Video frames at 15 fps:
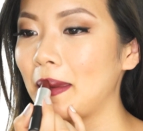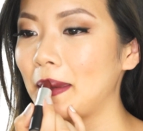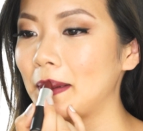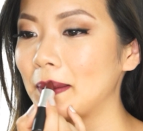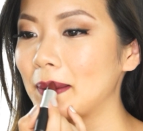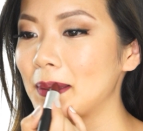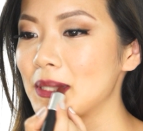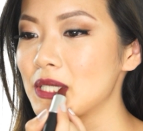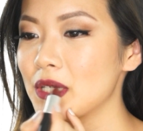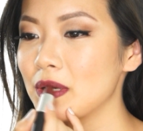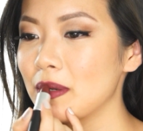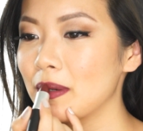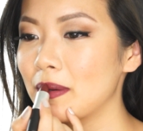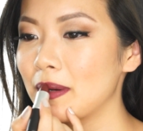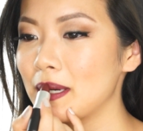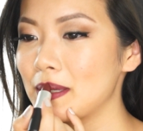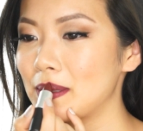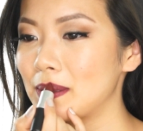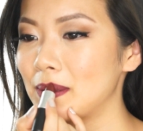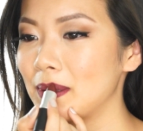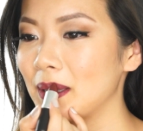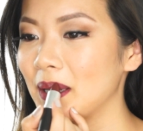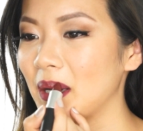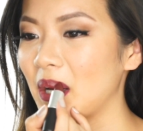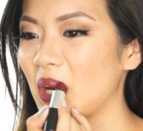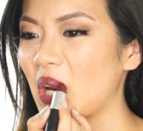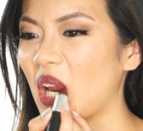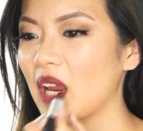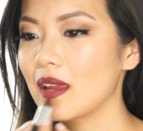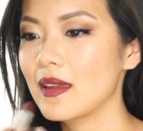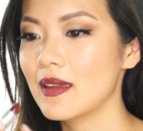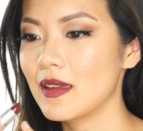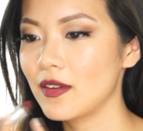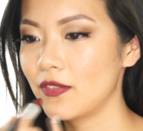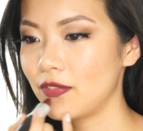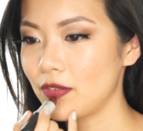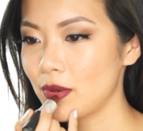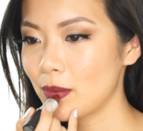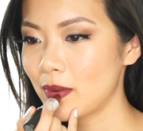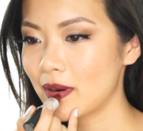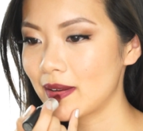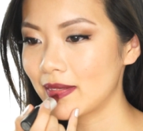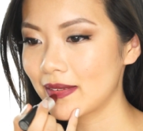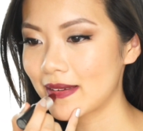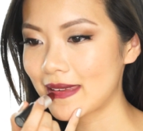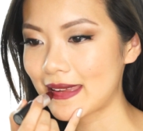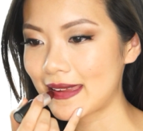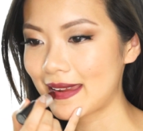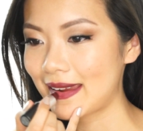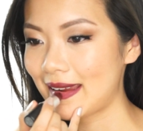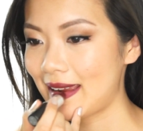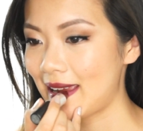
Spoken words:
And I'm going to show you a great trick if you are looking